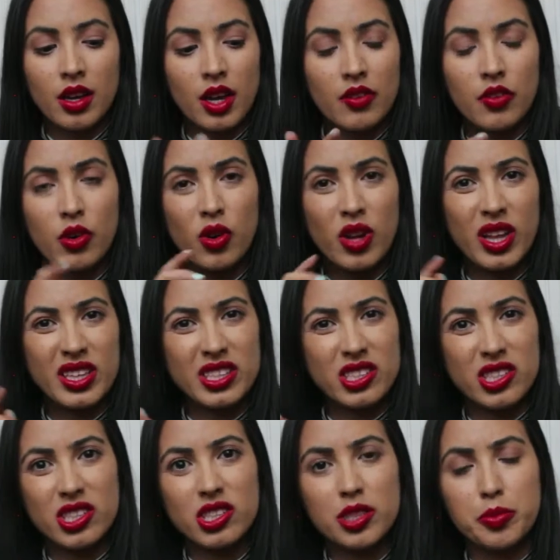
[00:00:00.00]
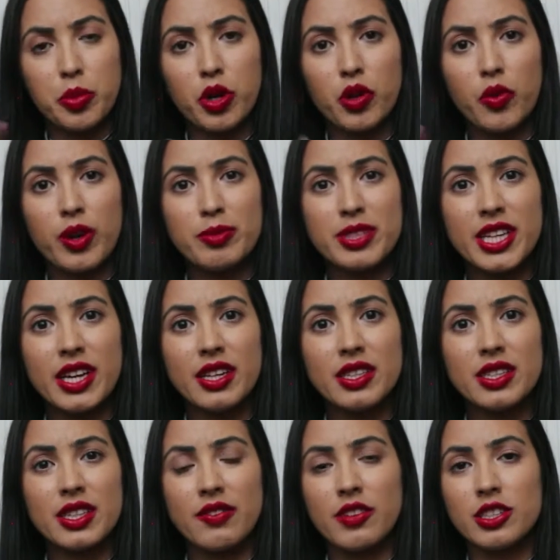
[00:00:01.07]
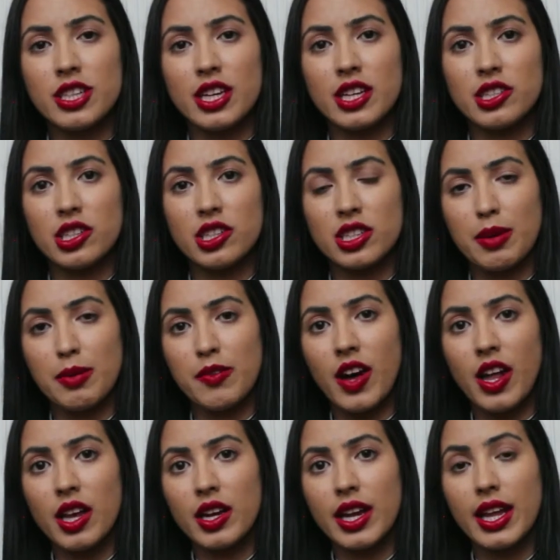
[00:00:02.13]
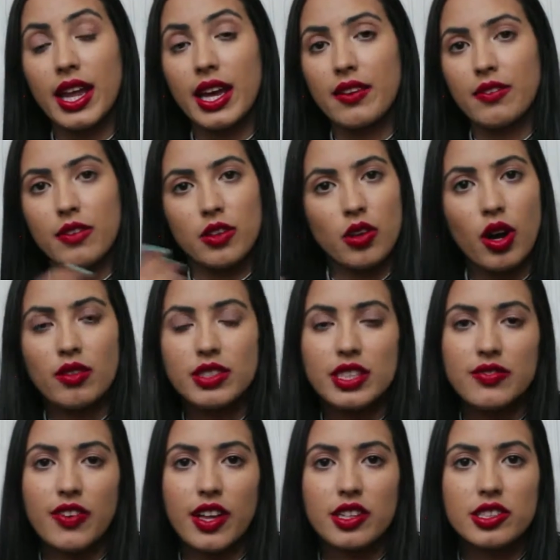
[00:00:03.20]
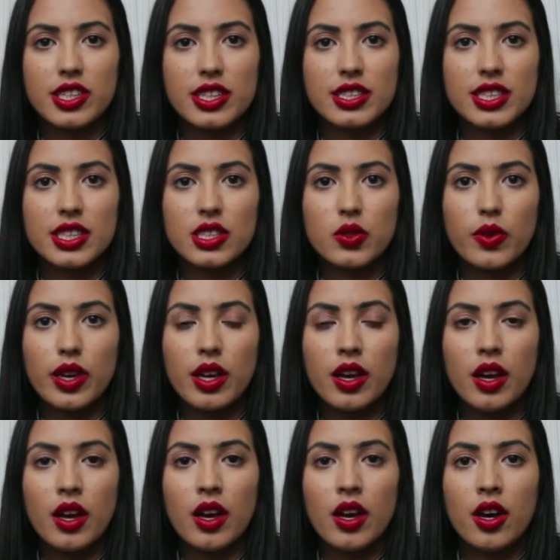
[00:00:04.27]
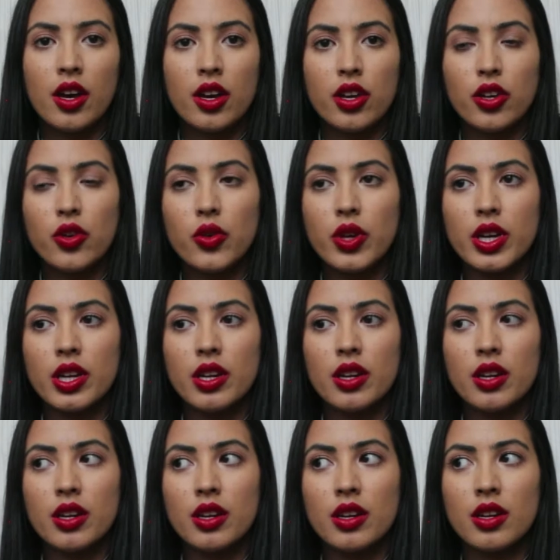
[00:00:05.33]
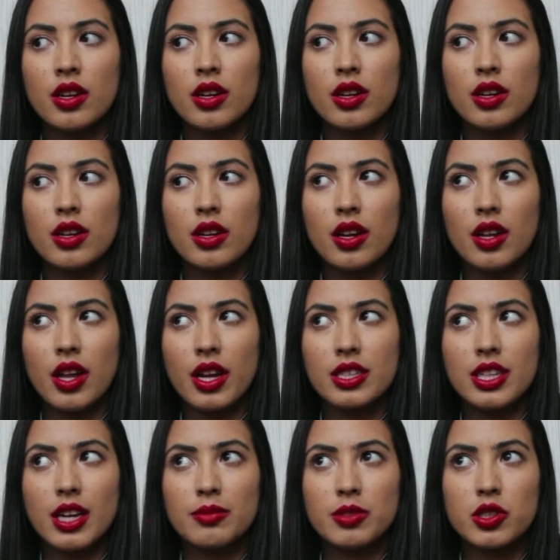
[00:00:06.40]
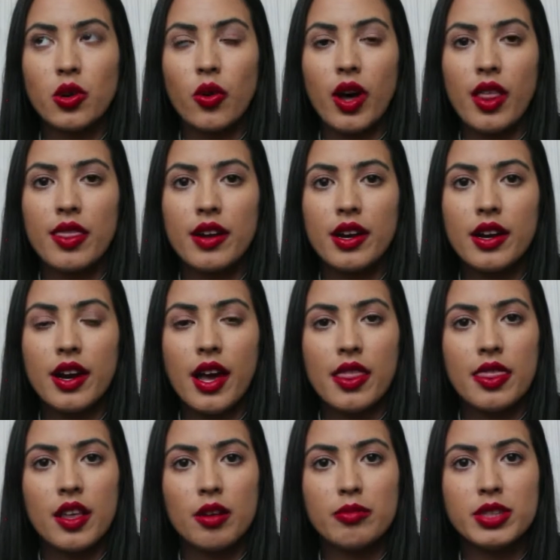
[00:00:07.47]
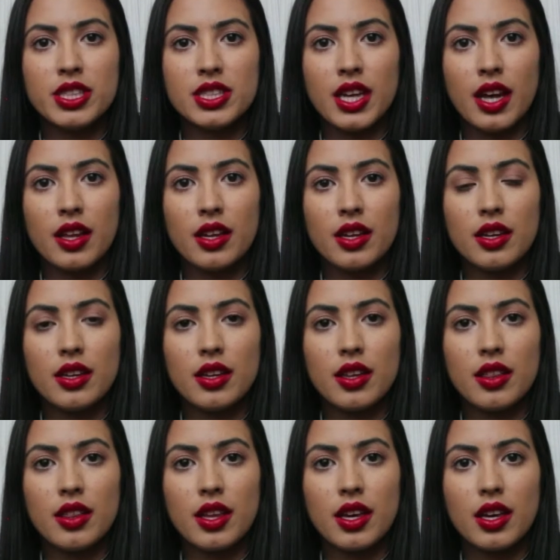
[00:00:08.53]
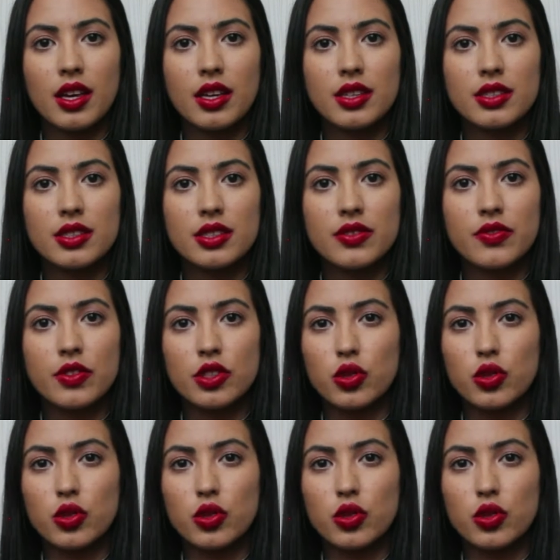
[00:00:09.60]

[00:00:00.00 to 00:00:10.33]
if you go to like certain sport websites, if there's like a certain type of holiday, like, you know, obviously Father's Day's next week, you can a lot of times go on there and they'll be selling things for